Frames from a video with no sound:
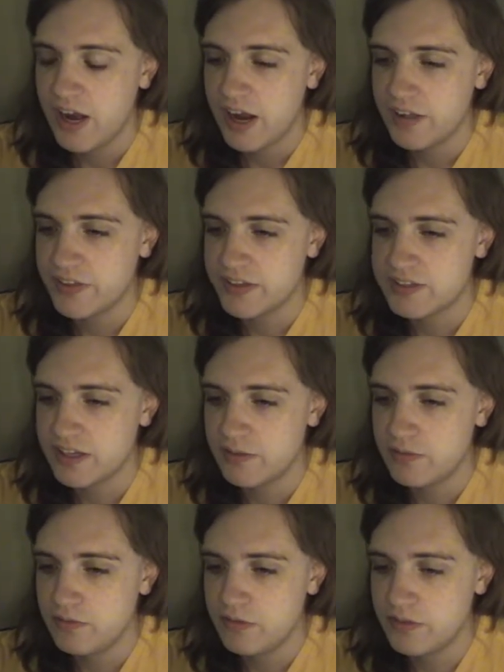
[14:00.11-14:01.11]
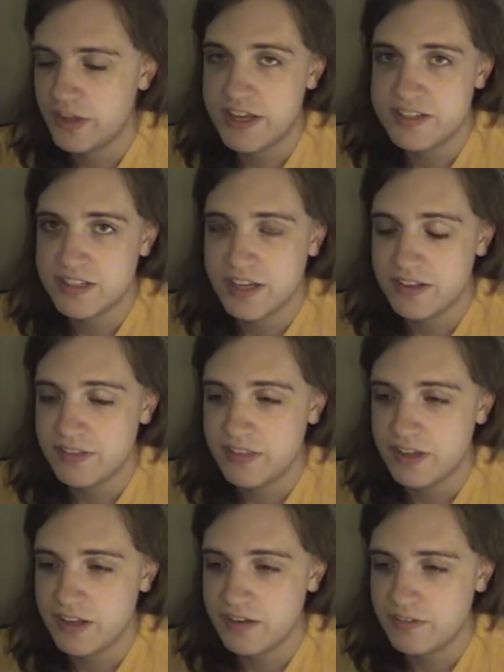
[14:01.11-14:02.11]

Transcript: And they said that